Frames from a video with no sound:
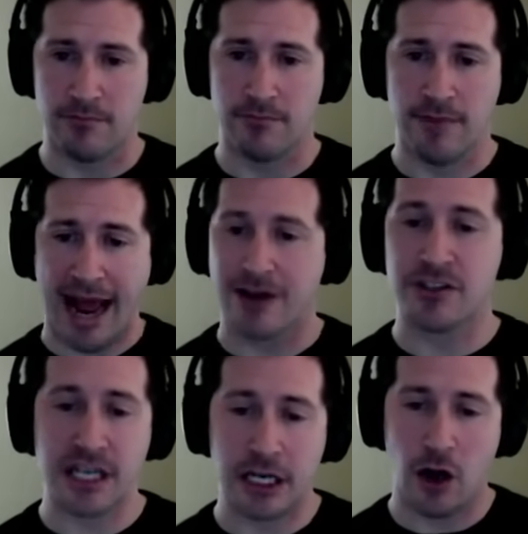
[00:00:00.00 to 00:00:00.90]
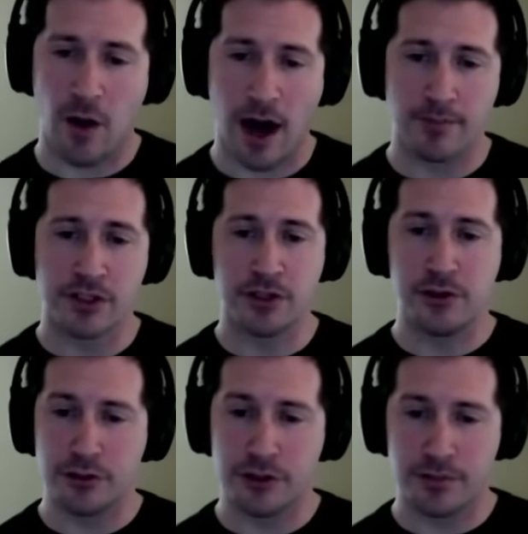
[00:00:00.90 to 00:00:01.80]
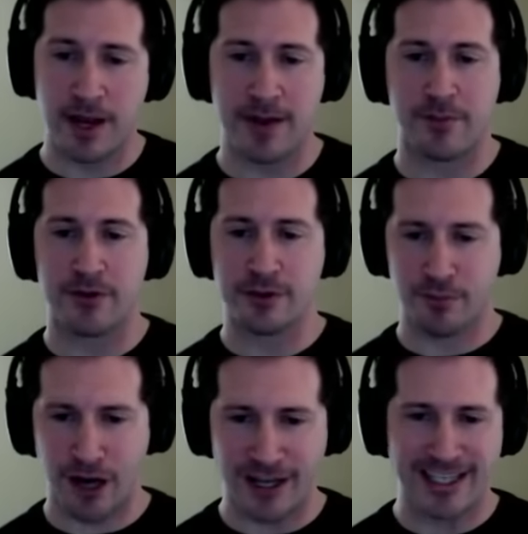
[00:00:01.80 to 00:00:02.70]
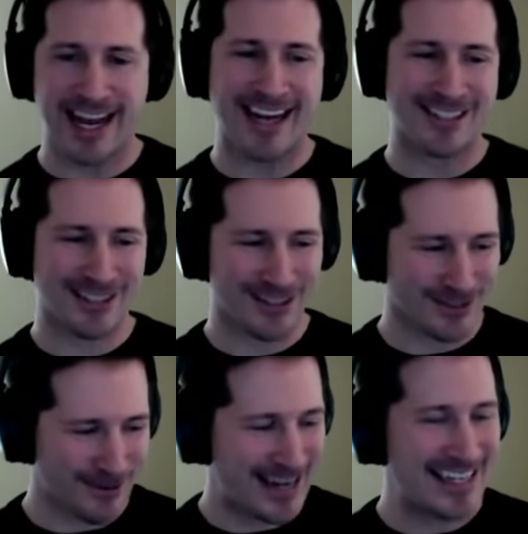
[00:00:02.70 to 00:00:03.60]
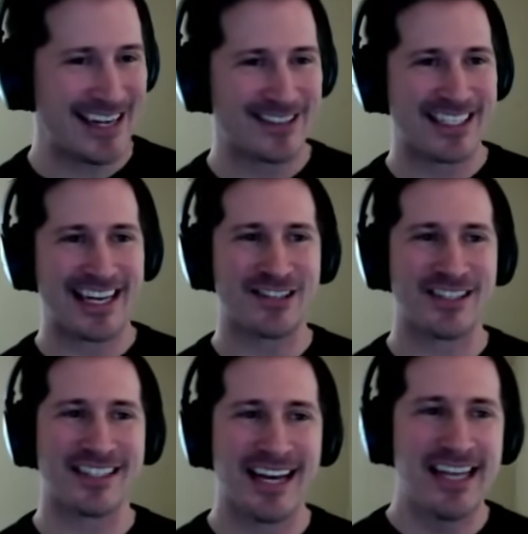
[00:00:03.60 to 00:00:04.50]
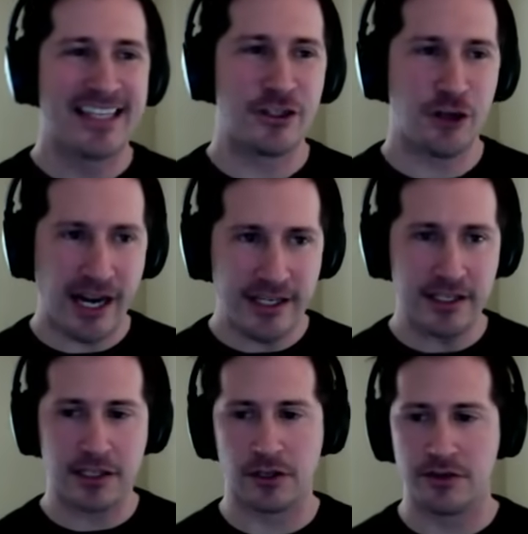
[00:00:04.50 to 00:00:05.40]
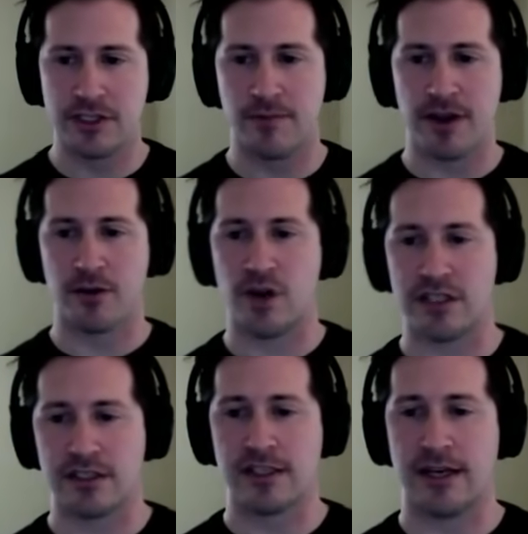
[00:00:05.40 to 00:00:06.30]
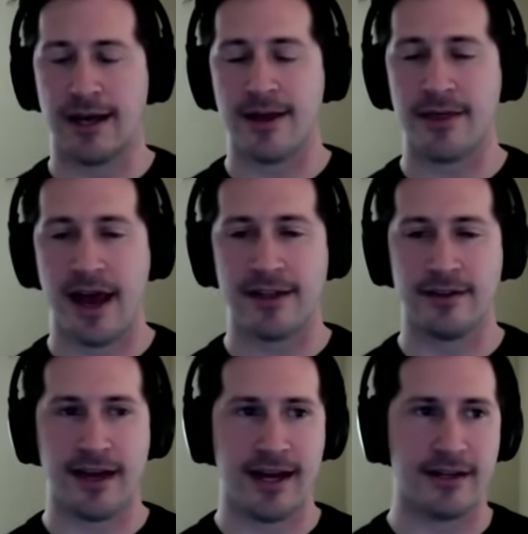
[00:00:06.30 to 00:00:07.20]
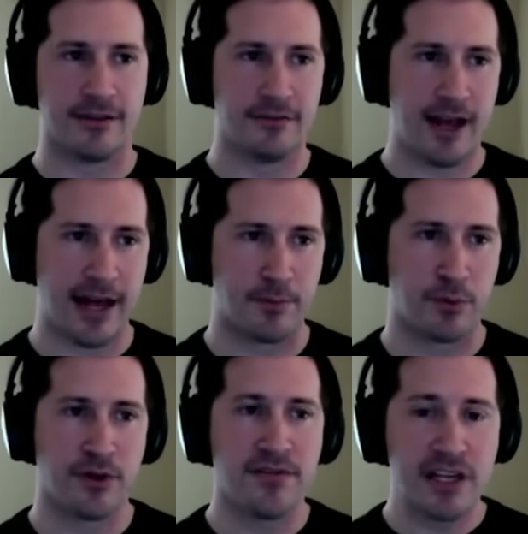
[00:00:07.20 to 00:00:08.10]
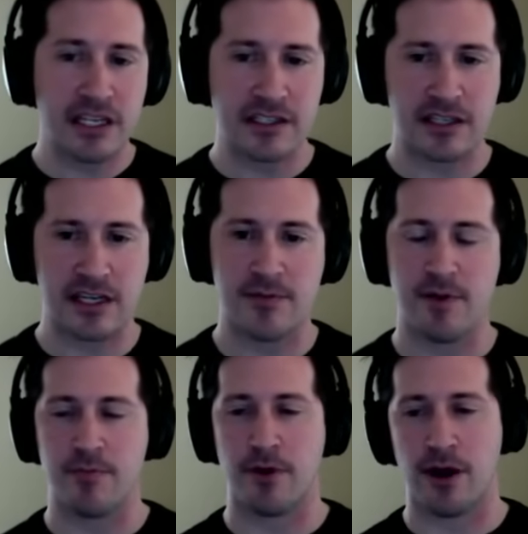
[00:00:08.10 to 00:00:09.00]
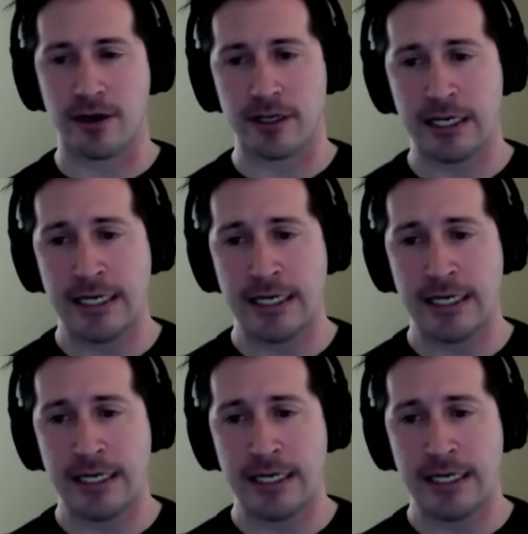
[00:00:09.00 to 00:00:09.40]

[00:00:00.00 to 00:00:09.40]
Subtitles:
housing co-ops, newspapers, broadcasters, radio stations. They tried to include some other ones that had previously been barred.